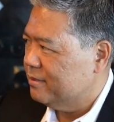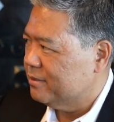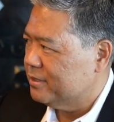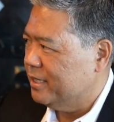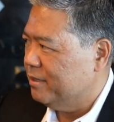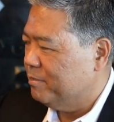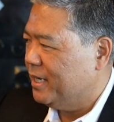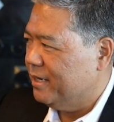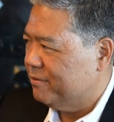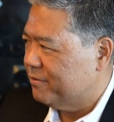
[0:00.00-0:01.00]
So say you
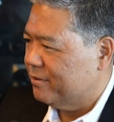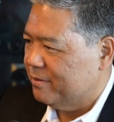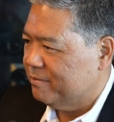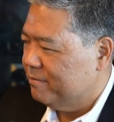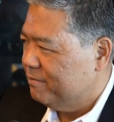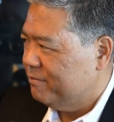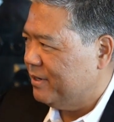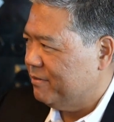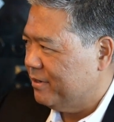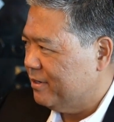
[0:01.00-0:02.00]
buy it for
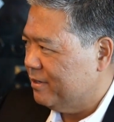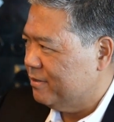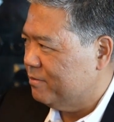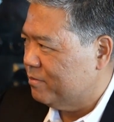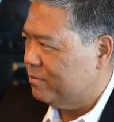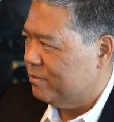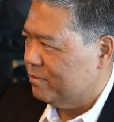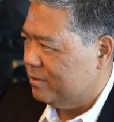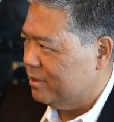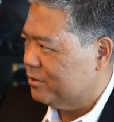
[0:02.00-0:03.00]

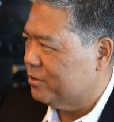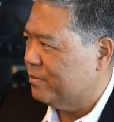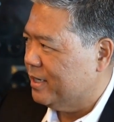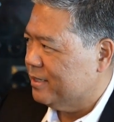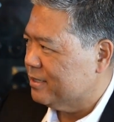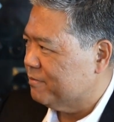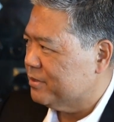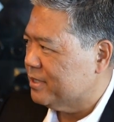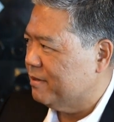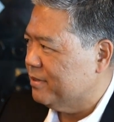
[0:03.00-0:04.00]
500, turn around and sell for
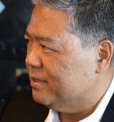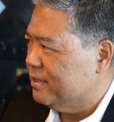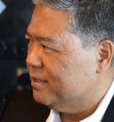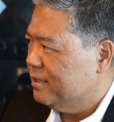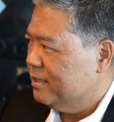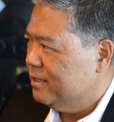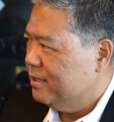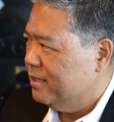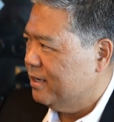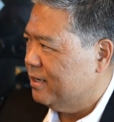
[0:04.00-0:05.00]
7.
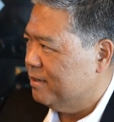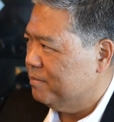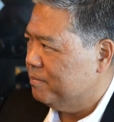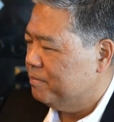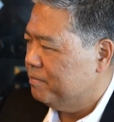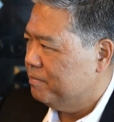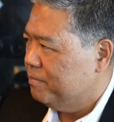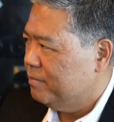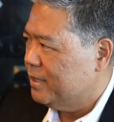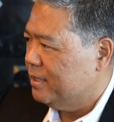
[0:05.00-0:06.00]

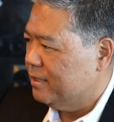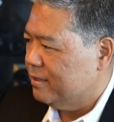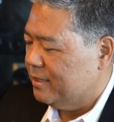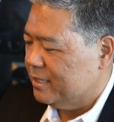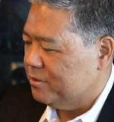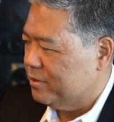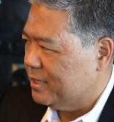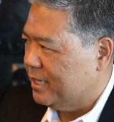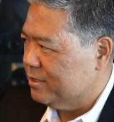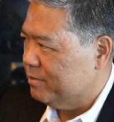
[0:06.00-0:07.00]
That
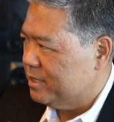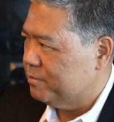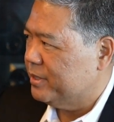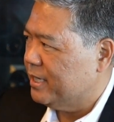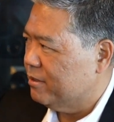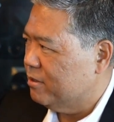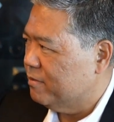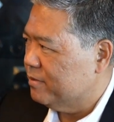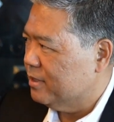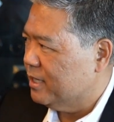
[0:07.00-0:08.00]
200,000 will be spread out
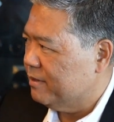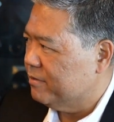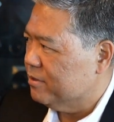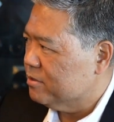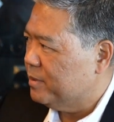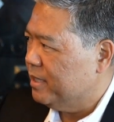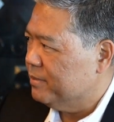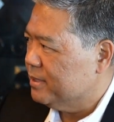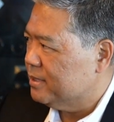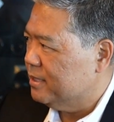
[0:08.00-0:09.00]
over the life of those
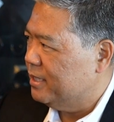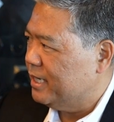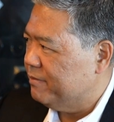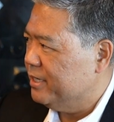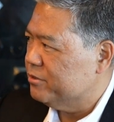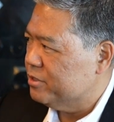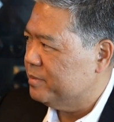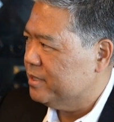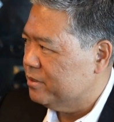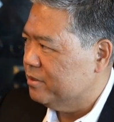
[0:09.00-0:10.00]
payments, and then you'd have an interest
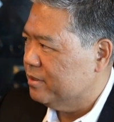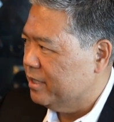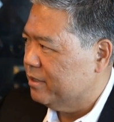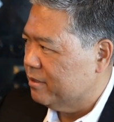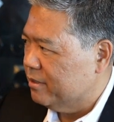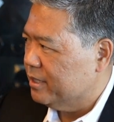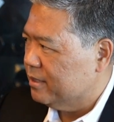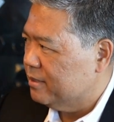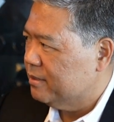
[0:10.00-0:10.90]
piece too that you're earning.